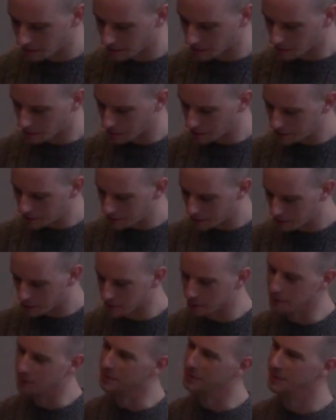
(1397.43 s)
what do you
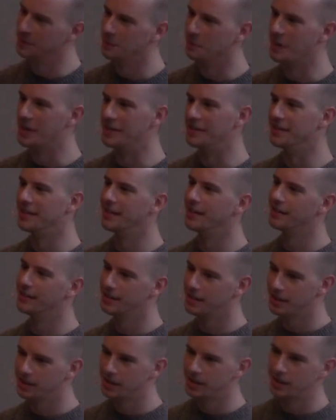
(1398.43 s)
do when
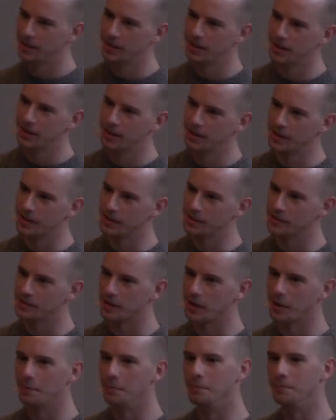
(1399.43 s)

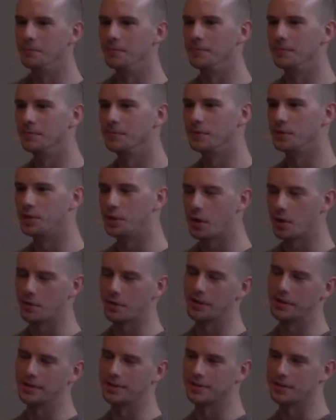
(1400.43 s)
some
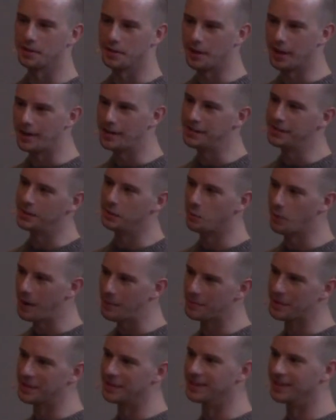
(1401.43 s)
joke that's degrading to
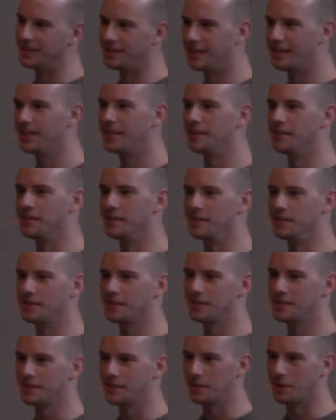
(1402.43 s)
women
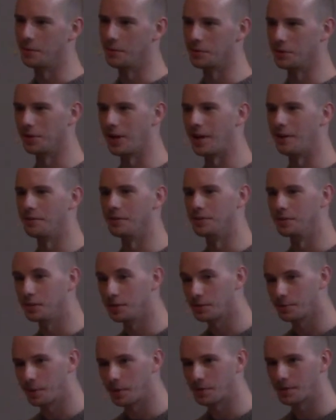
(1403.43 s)
is going around and you're
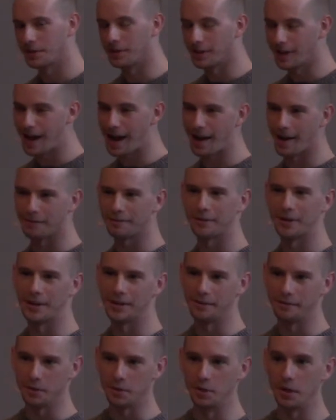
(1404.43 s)
supposed to laugh? And
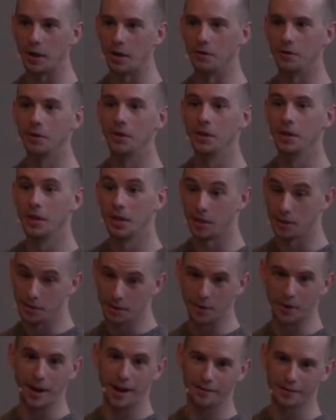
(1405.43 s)
if you don't, you
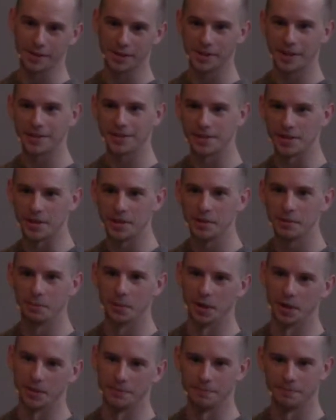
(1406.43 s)
don't have a sense of
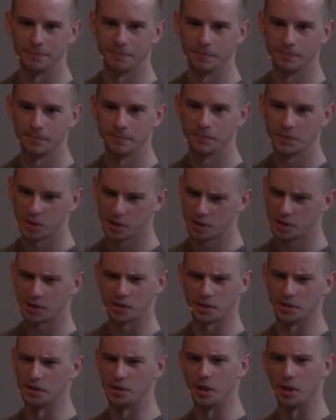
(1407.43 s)
humor. It's
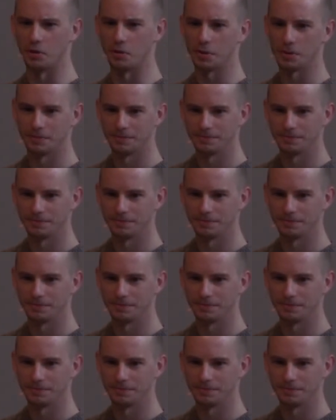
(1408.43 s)
just a joke.